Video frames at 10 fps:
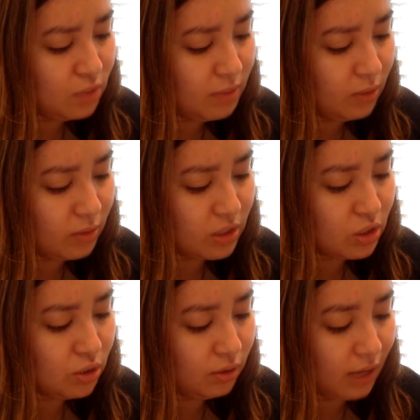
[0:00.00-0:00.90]
Fish meat
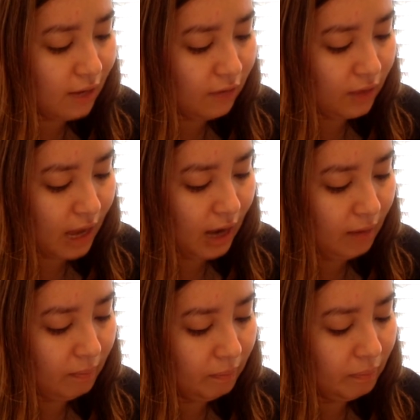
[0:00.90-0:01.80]
was too light for
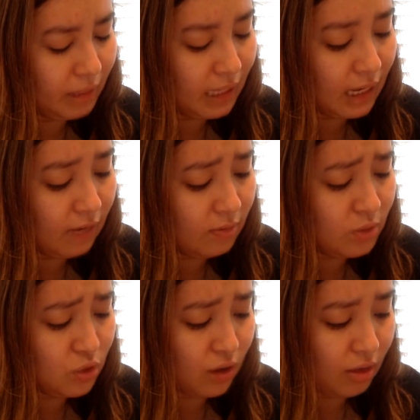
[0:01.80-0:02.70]
that, but they
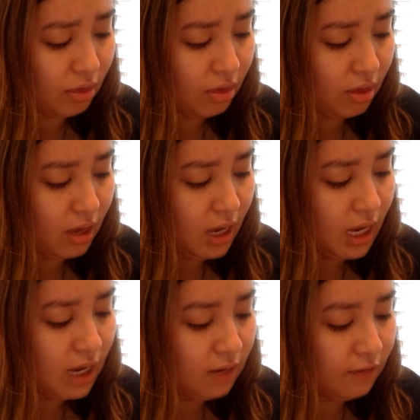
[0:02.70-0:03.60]
gave him strength.
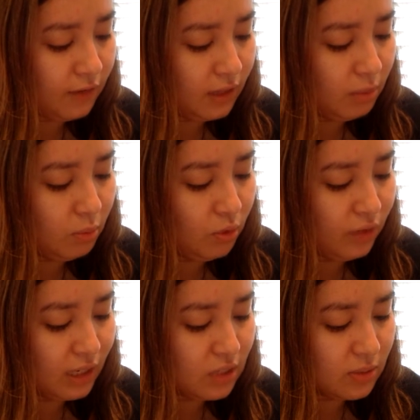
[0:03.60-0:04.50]
He could feel it
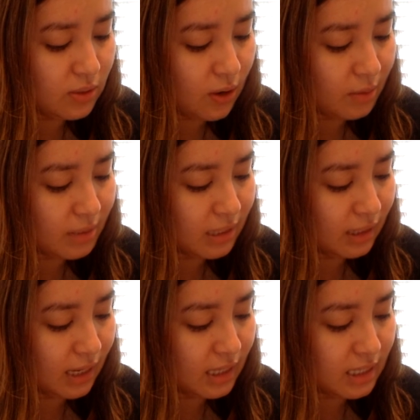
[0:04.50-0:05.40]
moving into his
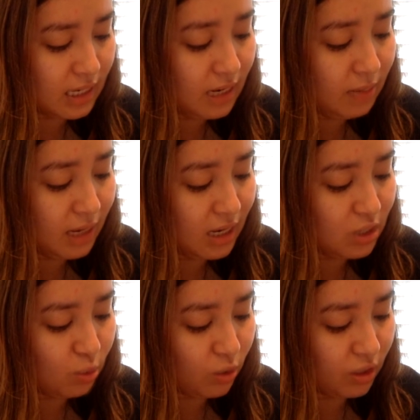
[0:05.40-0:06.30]
arms and legs, and he
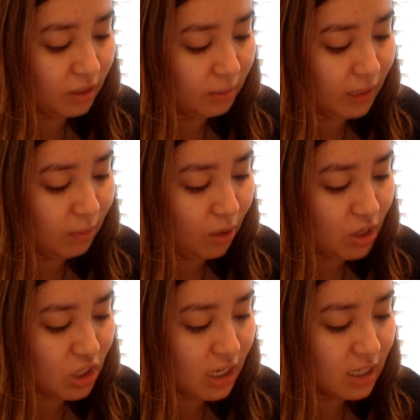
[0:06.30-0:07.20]
began to work on the
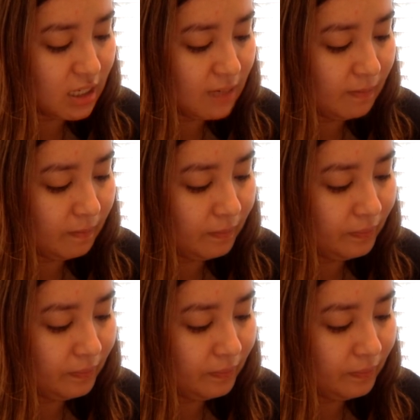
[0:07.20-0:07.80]
plane project.